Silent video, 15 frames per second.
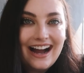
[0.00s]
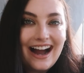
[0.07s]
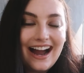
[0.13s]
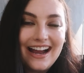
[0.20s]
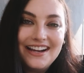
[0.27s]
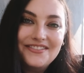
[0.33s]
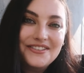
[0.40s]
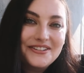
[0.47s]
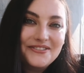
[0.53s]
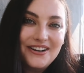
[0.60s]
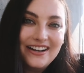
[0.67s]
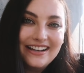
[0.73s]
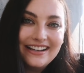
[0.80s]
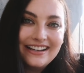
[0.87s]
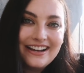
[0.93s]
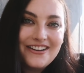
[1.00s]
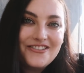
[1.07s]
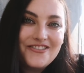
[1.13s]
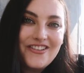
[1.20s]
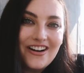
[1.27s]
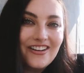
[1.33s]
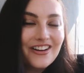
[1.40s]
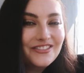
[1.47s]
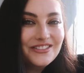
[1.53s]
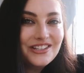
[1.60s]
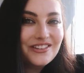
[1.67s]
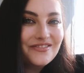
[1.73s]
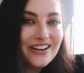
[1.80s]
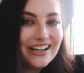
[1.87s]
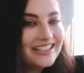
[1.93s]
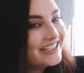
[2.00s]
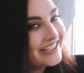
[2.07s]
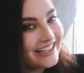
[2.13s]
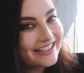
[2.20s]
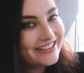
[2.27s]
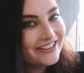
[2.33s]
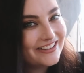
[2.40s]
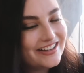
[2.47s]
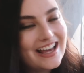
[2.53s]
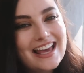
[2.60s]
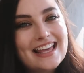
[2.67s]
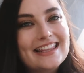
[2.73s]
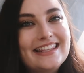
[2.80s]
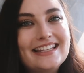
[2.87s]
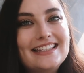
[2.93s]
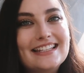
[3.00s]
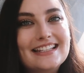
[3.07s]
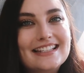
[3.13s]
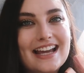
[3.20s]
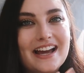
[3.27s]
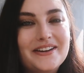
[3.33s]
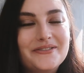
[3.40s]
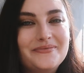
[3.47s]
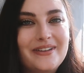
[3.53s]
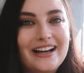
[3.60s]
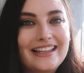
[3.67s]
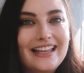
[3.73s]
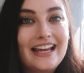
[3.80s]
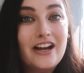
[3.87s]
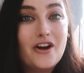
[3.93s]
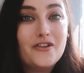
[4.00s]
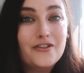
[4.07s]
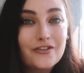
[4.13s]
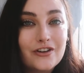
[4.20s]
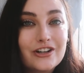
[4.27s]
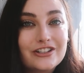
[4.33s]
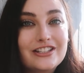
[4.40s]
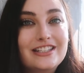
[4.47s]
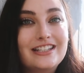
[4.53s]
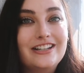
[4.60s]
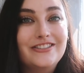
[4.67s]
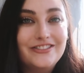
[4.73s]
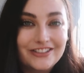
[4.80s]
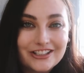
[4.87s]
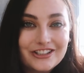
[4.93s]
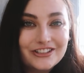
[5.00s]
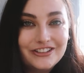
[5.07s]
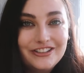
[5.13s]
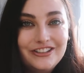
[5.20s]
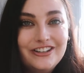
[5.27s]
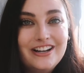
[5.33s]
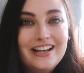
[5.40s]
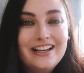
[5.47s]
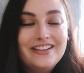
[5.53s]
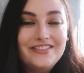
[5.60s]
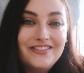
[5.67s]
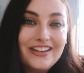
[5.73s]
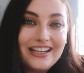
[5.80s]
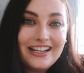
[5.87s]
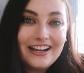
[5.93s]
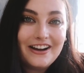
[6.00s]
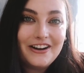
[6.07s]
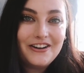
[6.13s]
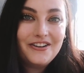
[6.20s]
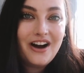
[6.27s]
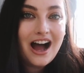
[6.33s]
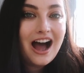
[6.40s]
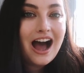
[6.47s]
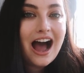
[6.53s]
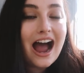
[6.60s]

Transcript: Hi everyone, welcome to my channel. This is kind of my like first official video.